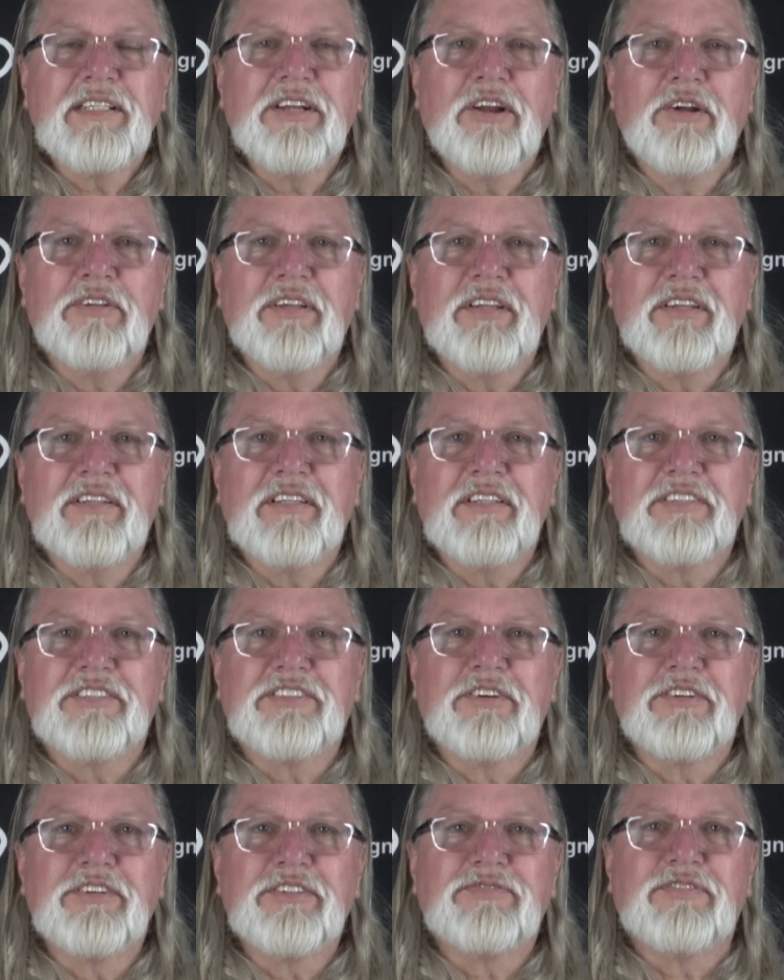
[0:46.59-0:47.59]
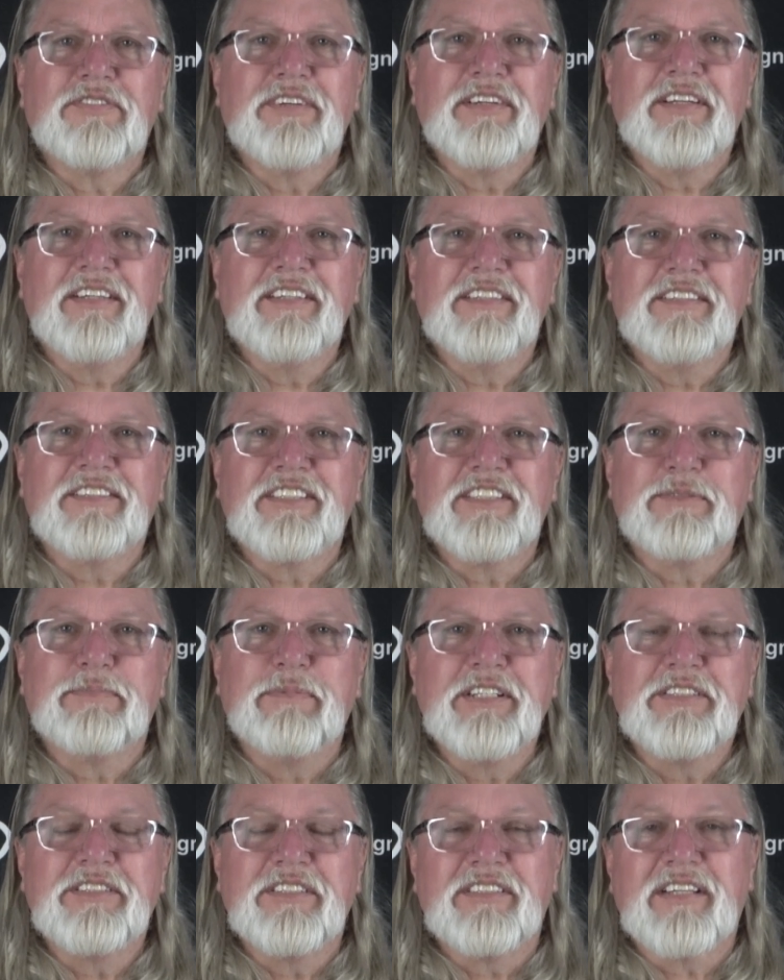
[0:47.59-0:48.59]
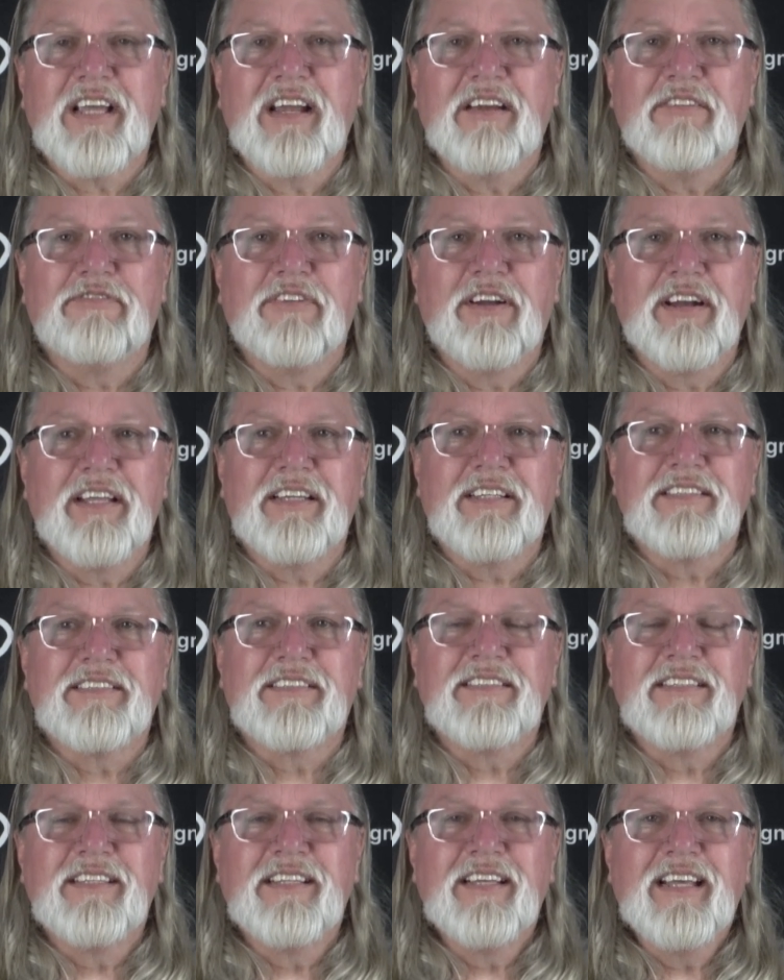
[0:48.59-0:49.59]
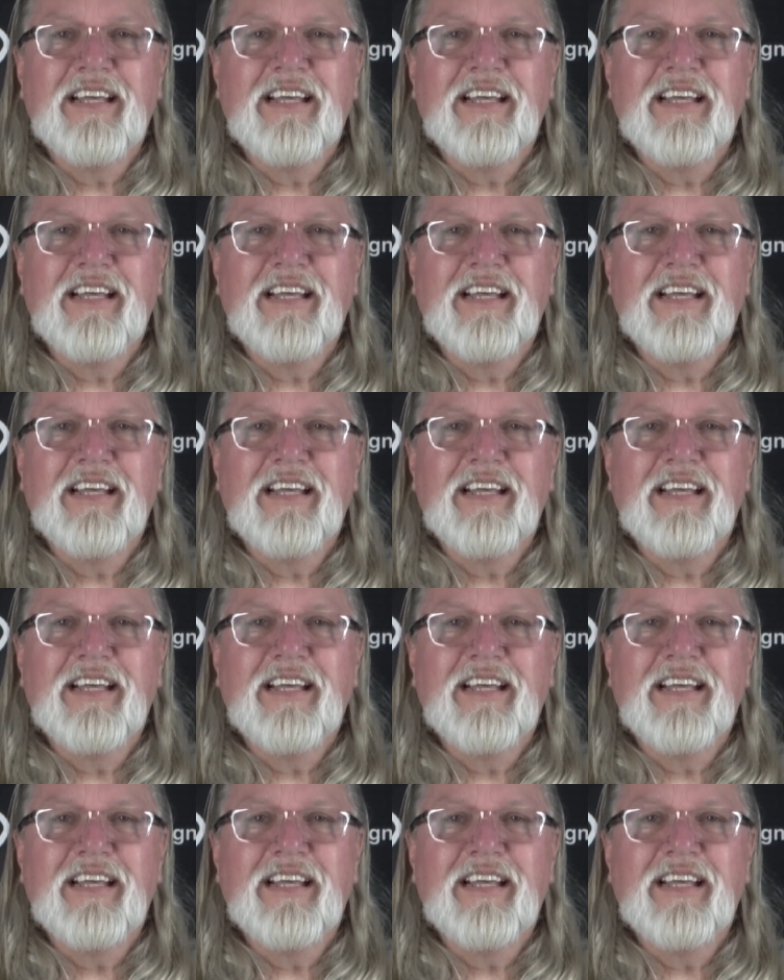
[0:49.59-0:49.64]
You know, the search for the suspension is kind of funny because